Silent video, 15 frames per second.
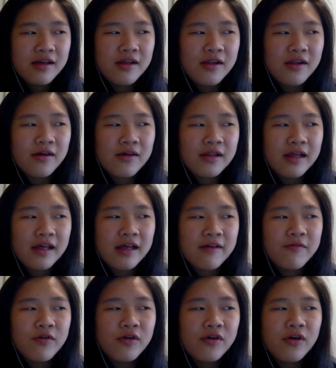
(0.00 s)
you know like
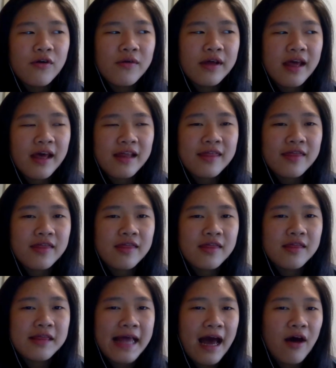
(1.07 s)
if you don't get
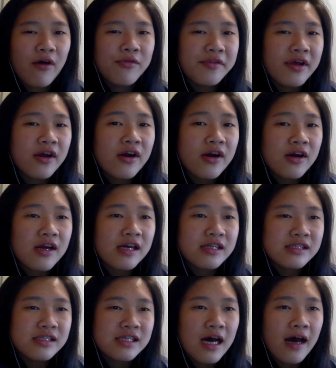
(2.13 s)
down there
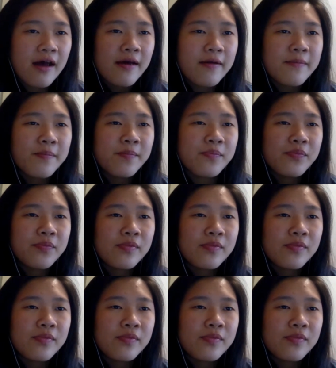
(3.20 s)
in time